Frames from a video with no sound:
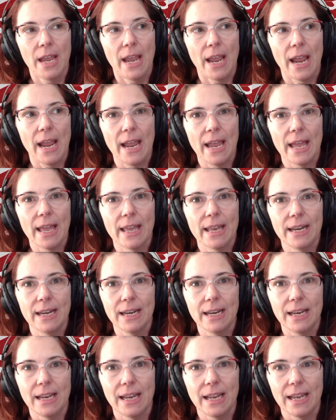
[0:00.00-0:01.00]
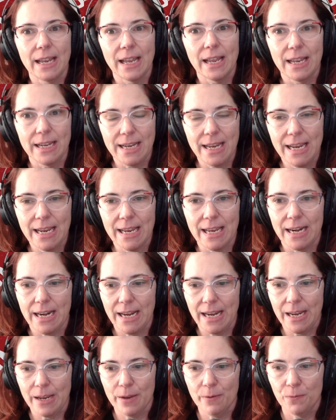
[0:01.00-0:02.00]
And again,
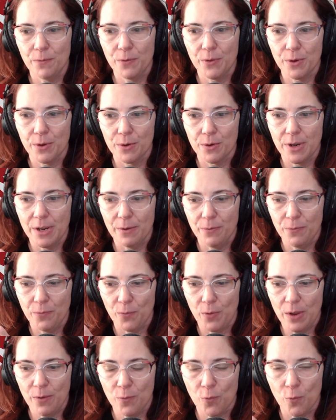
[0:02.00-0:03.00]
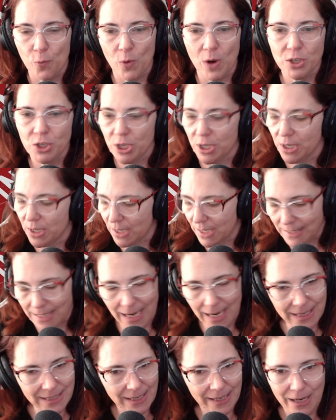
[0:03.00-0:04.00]
if Russia
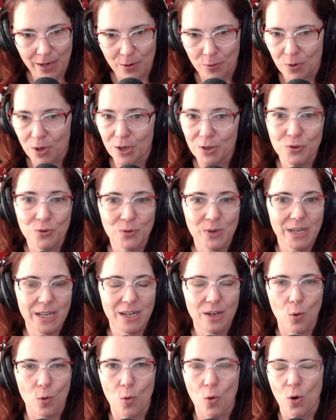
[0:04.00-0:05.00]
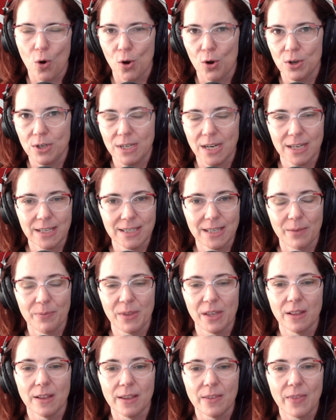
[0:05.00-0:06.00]
attacks a NATO country or does
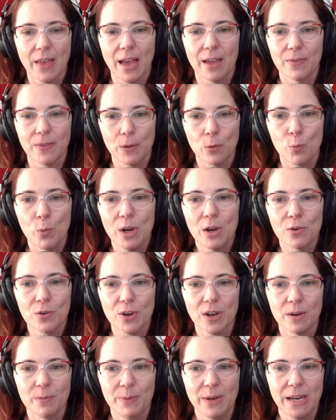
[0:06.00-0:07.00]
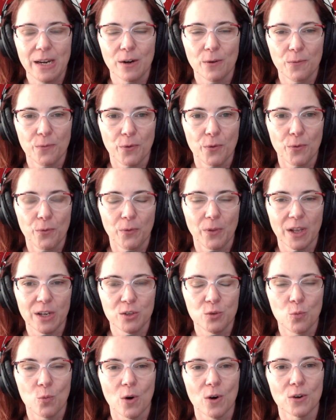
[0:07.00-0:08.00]
something like that, then we are going to be in a
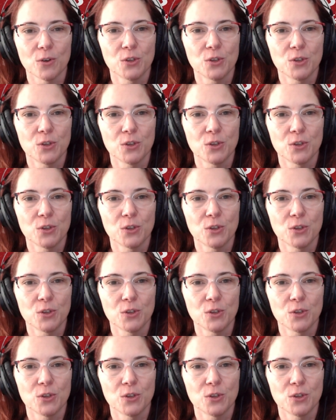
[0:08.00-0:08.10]
full-fledged war.